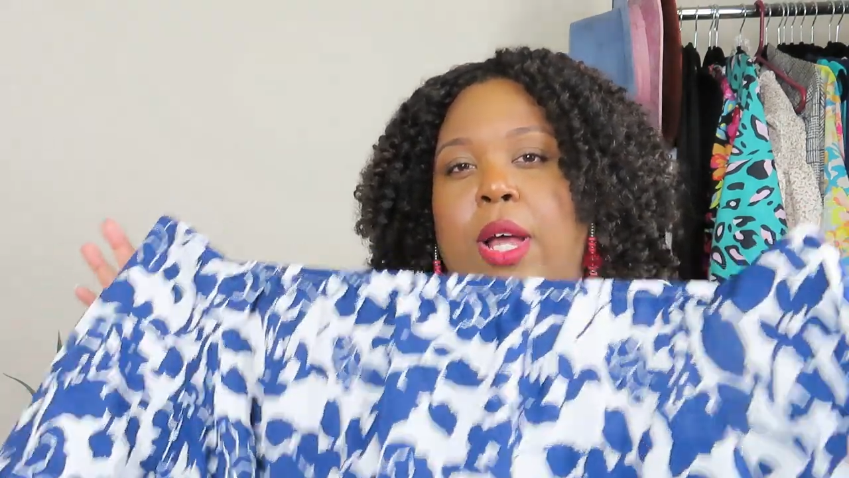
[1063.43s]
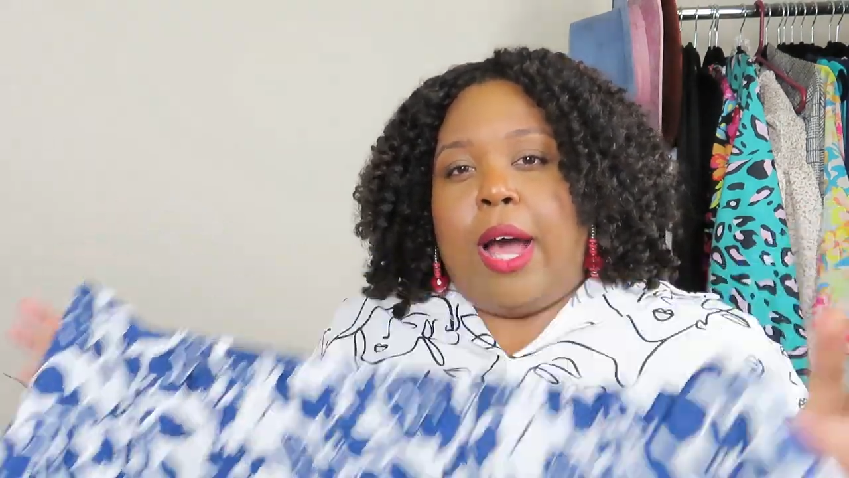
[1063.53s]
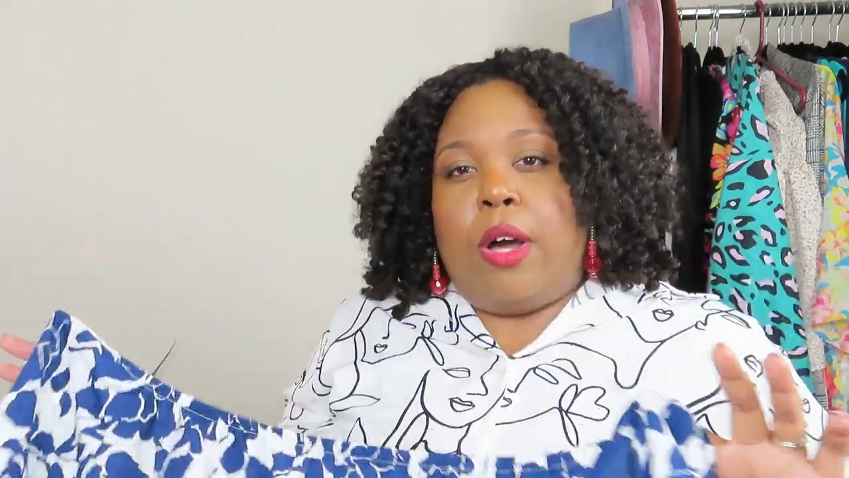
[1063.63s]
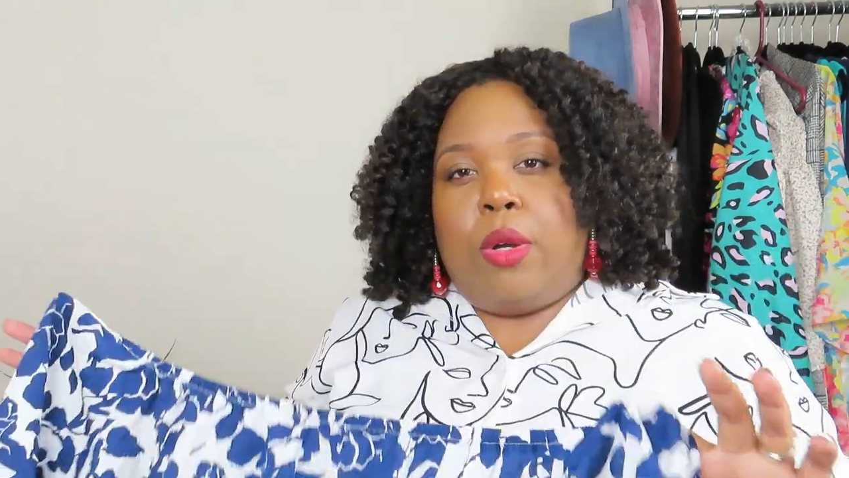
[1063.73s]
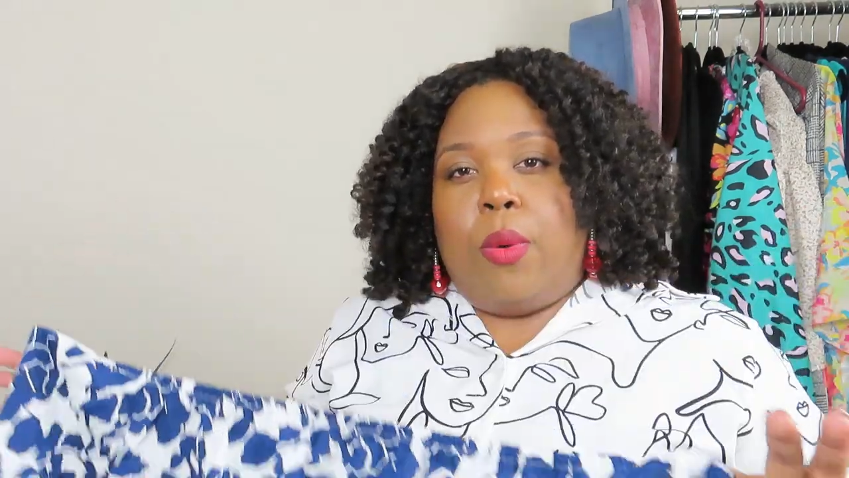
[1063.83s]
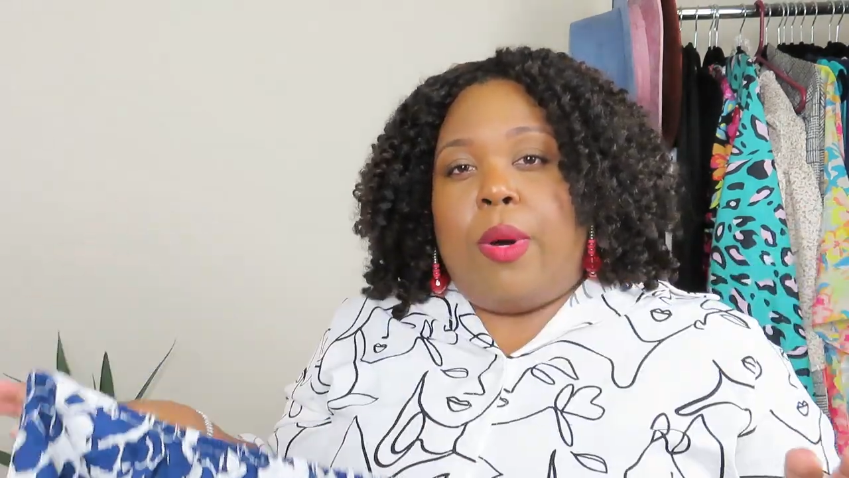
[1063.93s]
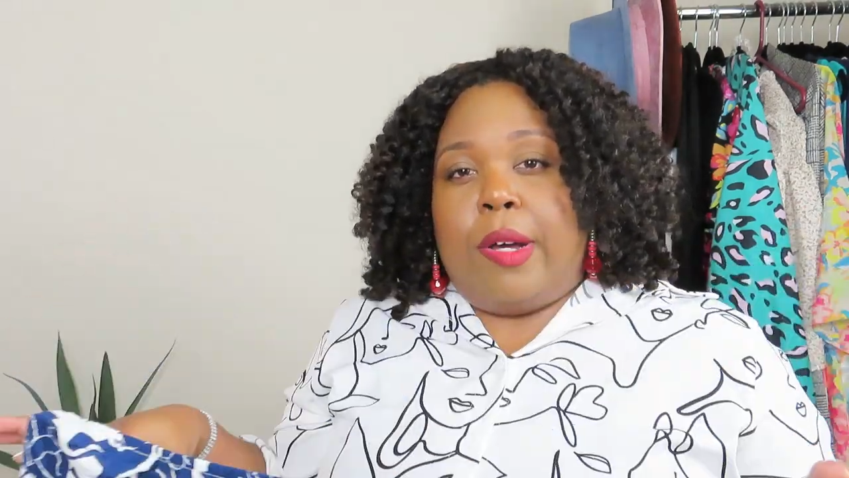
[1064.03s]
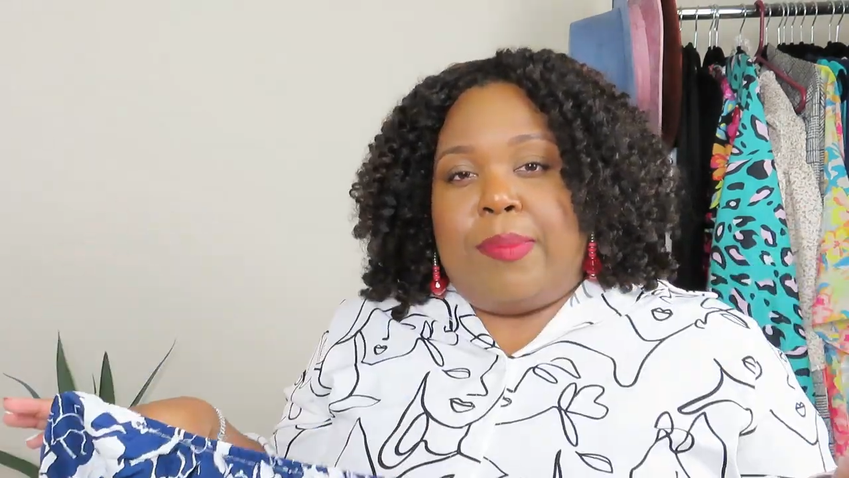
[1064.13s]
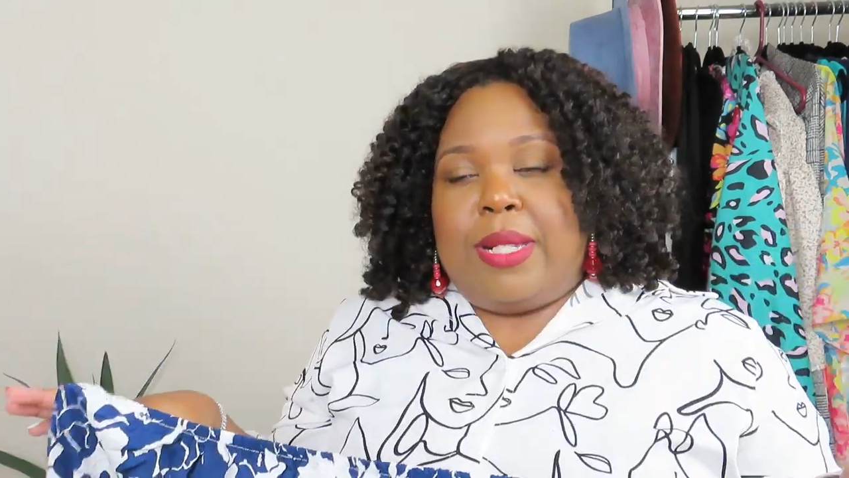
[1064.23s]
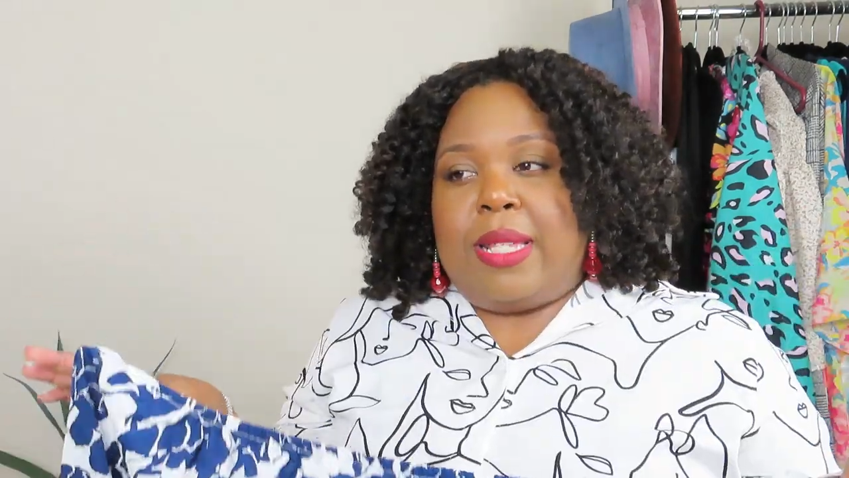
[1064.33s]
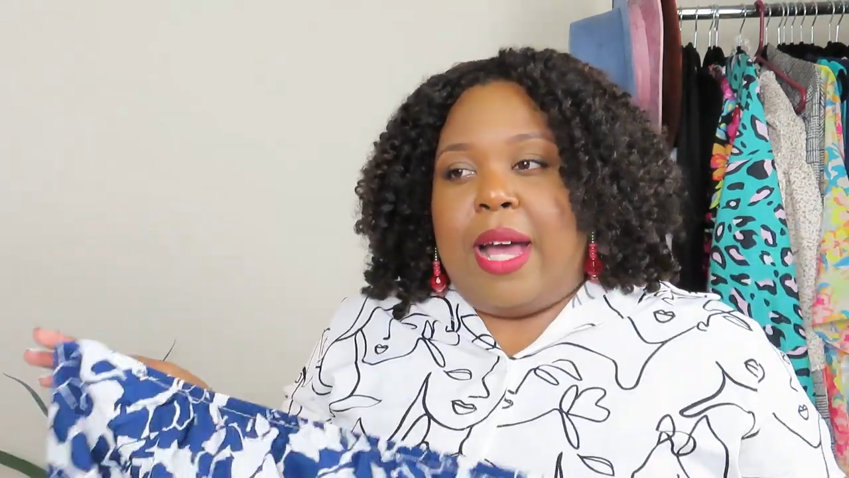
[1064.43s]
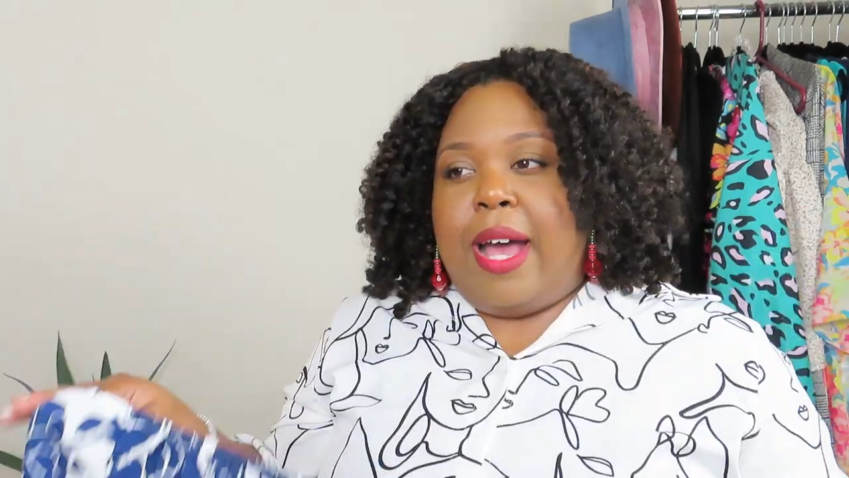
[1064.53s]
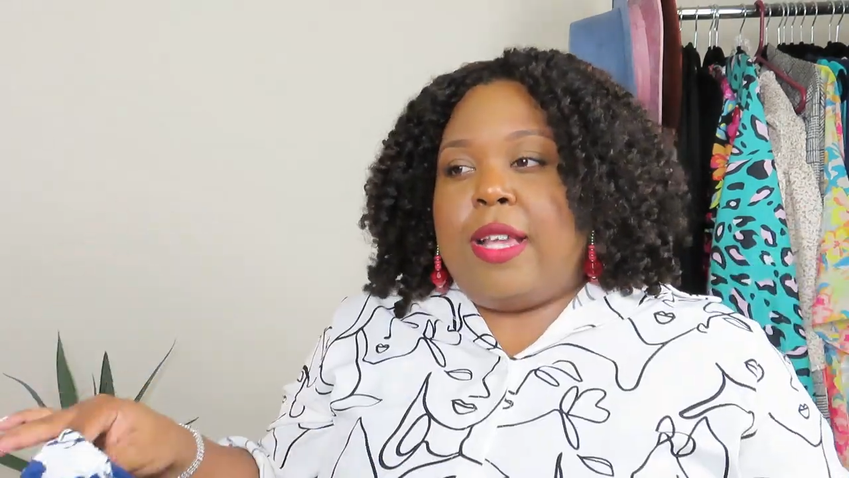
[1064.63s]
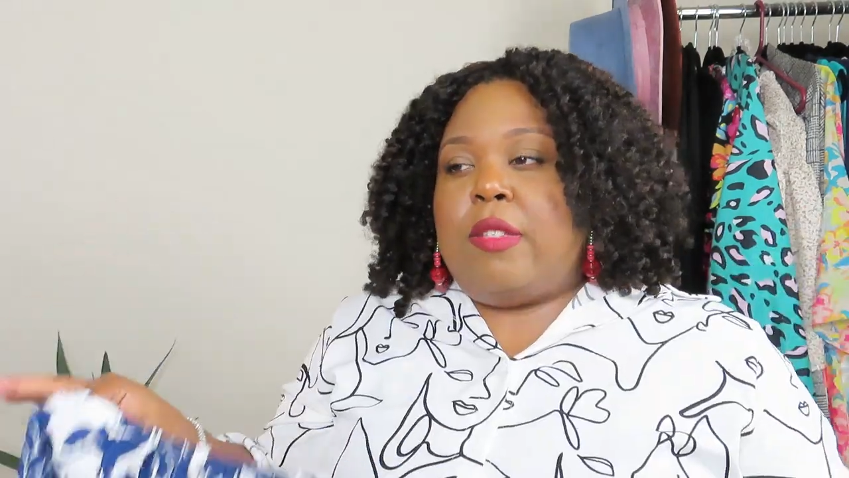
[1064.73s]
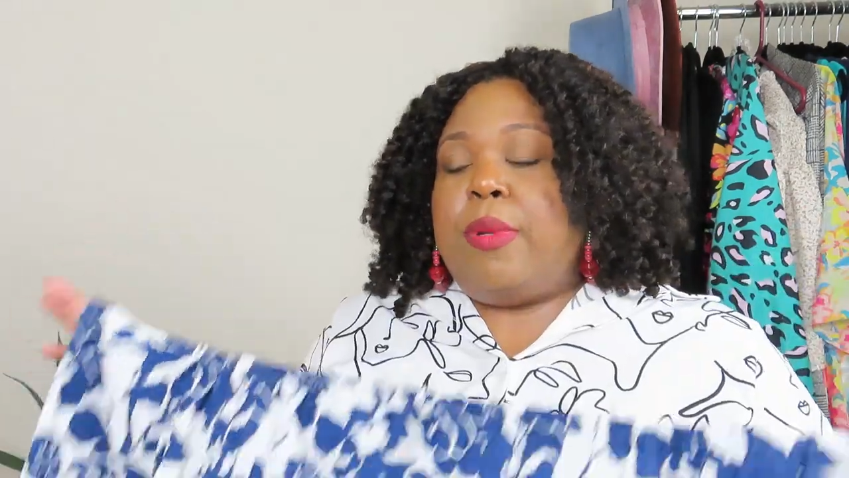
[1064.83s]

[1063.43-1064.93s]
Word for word: I'll go up a size.